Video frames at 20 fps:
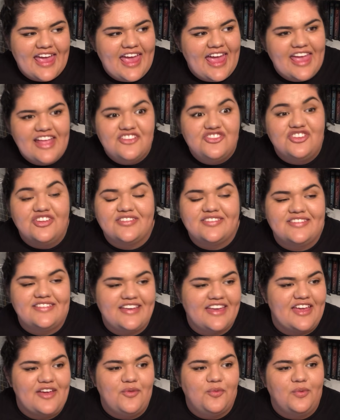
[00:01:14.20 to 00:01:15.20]
it just
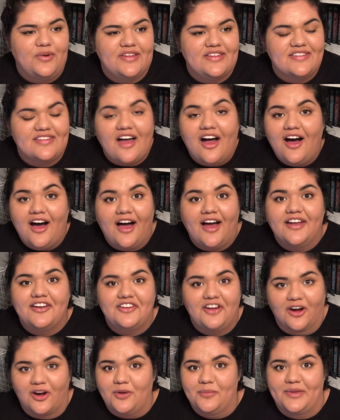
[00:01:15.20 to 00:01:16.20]
it was hot
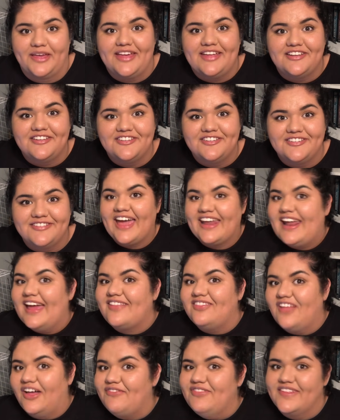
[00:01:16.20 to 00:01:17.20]
garbage and i
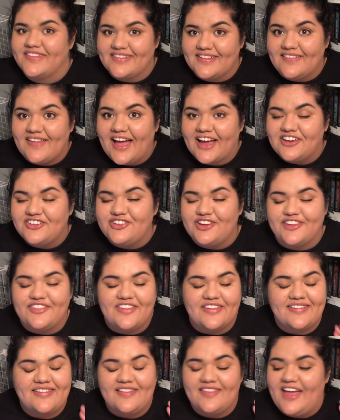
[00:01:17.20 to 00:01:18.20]
love the selection
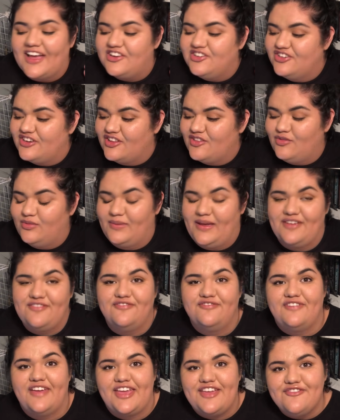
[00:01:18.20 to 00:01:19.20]
the selection is one of my
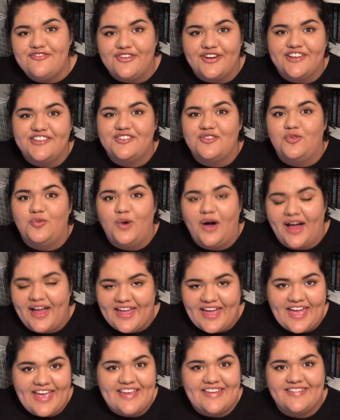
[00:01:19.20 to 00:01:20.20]
favorite
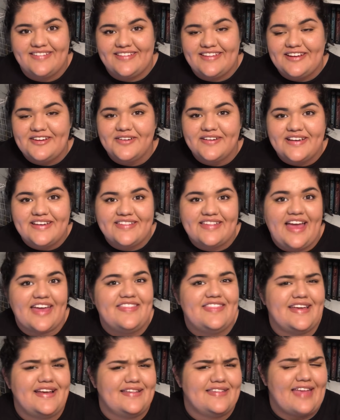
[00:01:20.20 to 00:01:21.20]
ya series i
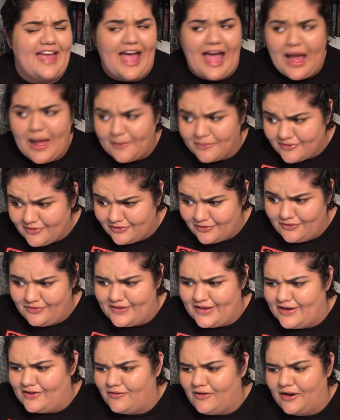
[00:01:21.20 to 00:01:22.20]
think it's
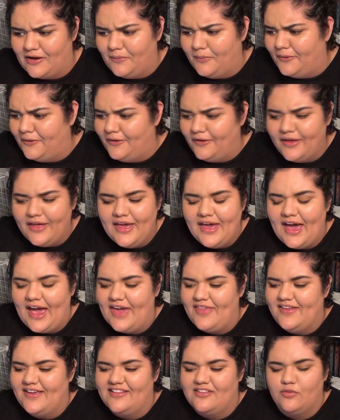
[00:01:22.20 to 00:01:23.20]
absolutely incredible
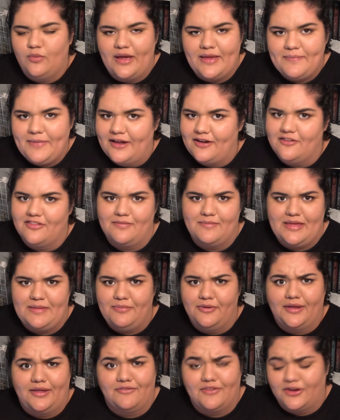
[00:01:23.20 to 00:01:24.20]
i think it's way better than
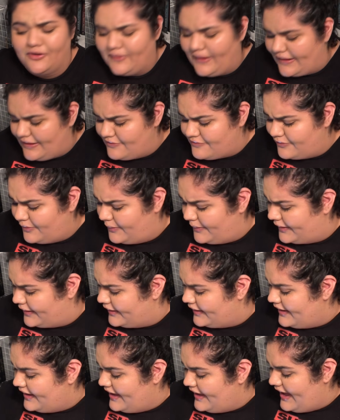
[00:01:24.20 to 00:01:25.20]
people give it credit
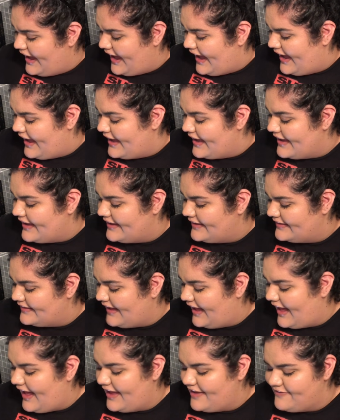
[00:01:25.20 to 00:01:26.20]
for
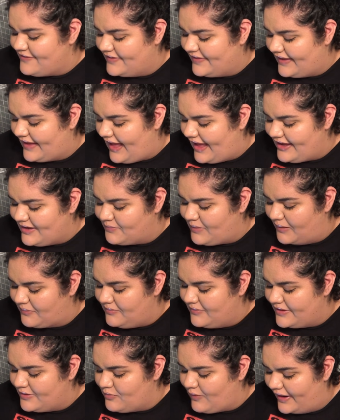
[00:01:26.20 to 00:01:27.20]
and i feel like i could
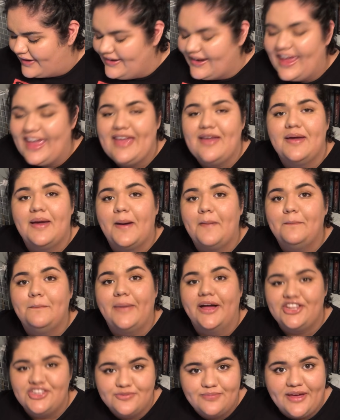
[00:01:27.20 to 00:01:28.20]
probably write a
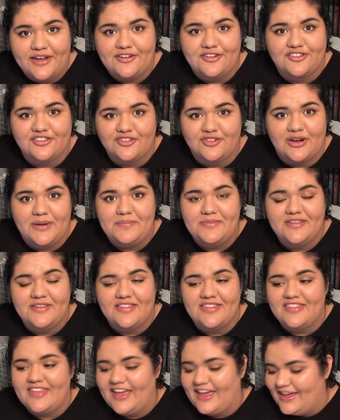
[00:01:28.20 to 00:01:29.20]
much better script
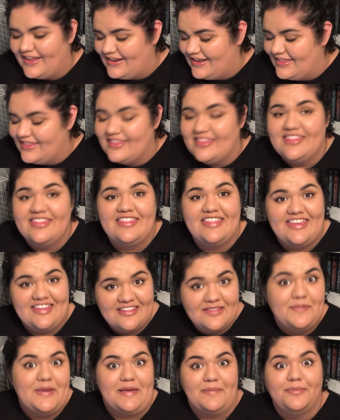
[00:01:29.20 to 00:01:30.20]
than
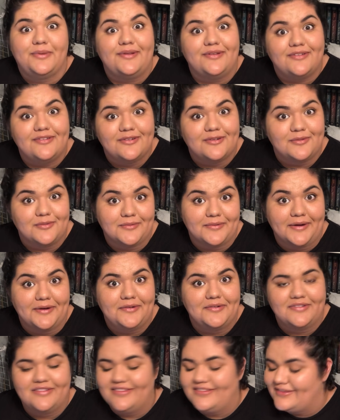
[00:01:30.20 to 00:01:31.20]
these people
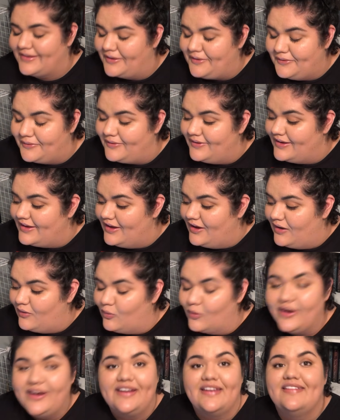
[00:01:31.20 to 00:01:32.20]
wrote so
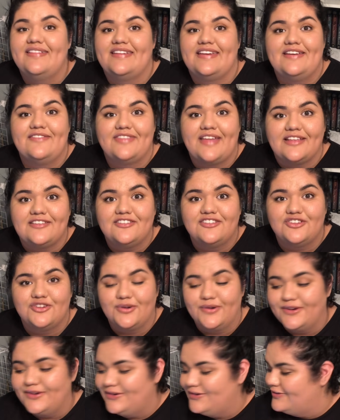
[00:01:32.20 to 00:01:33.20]
we're gonna see if that's
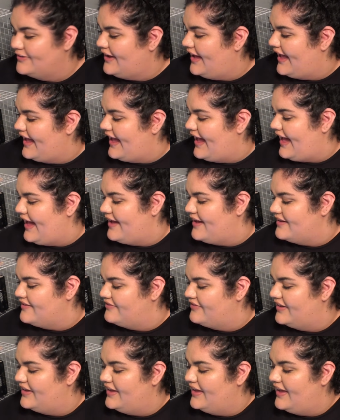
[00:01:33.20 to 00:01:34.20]
true i
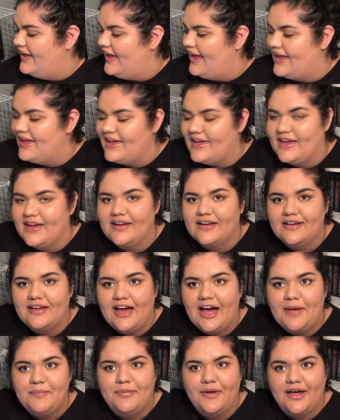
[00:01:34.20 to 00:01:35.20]
have a
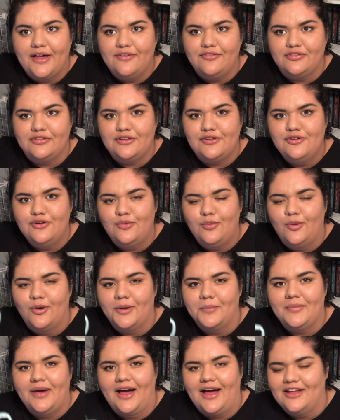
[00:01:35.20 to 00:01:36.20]
cup of
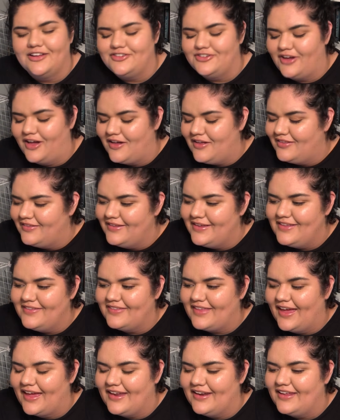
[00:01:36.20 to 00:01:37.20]
lukewarm hot chocolate
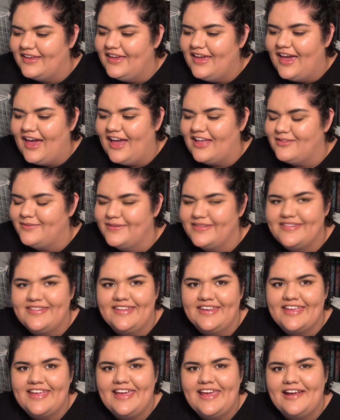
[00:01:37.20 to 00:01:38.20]
that has been
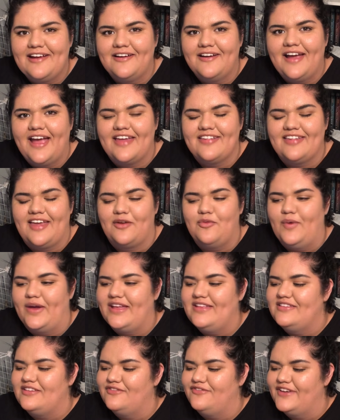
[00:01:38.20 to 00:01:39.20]
sitting here as I
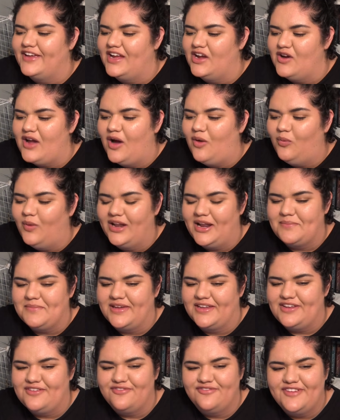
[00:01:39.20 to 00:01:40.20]
wait to figure out what I'm
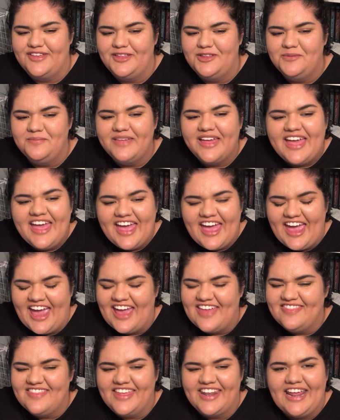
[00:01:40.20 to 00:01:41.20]
going to film.
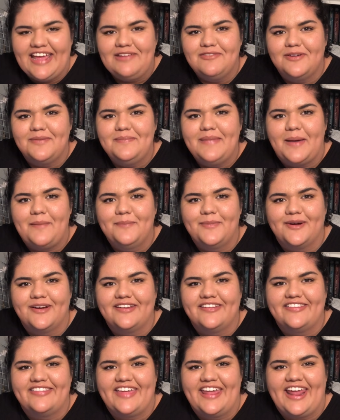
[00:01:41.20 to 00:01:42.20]
And then I
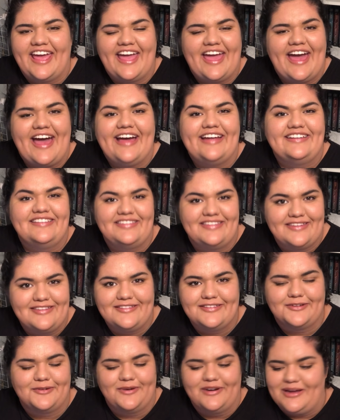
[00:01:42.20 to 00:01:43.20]
remembered that I had this
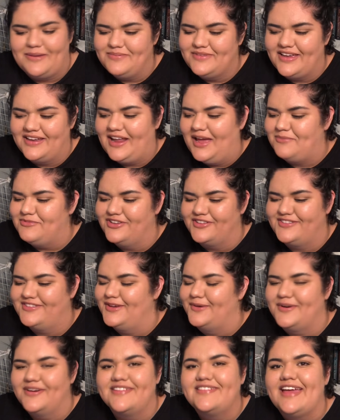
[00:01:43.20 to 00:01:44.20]
script and I'm just
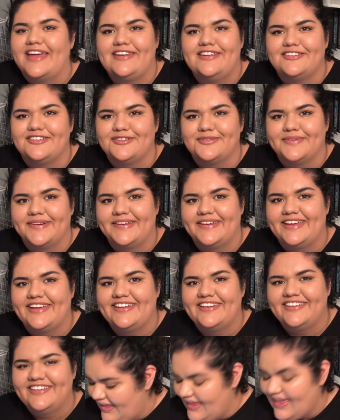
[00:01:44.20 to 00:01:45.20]
so excited to read it.